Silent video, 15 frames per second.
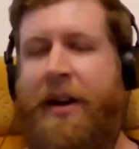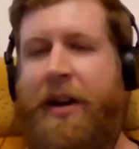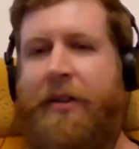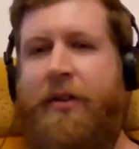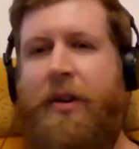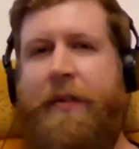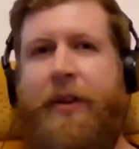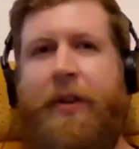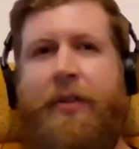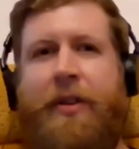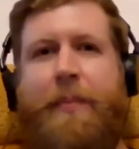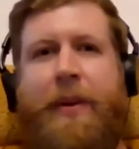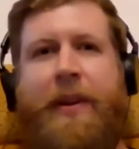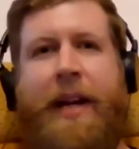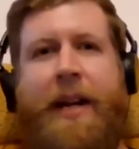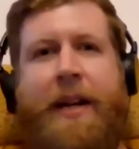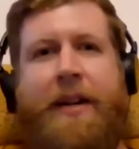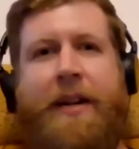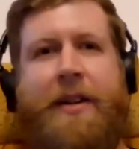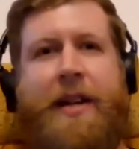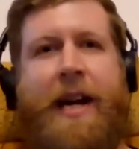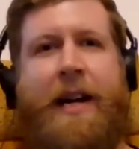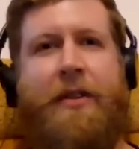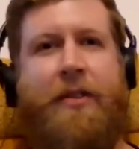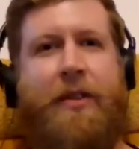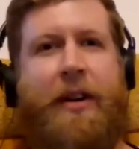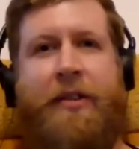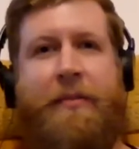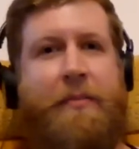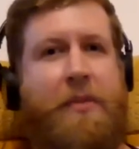And so, if you're sympathetic to
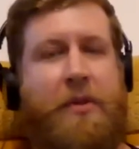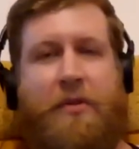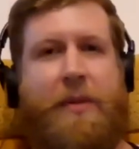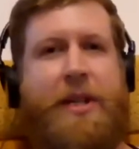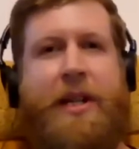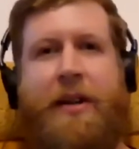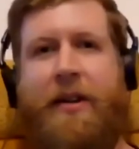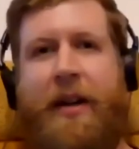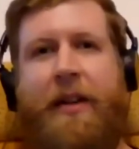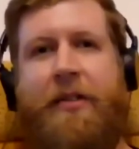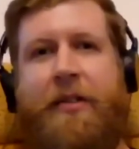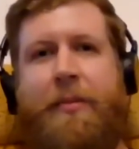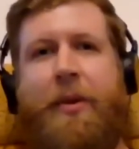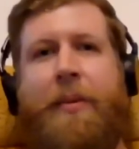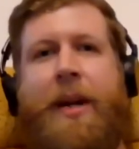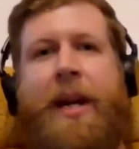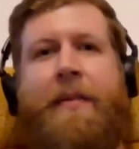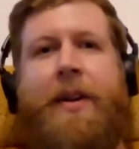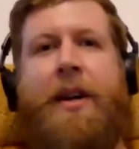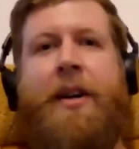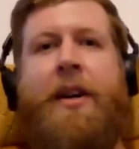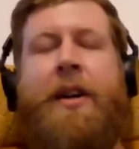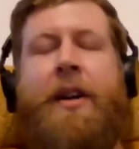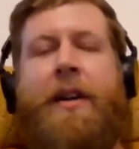naturalism or materialism or whatever,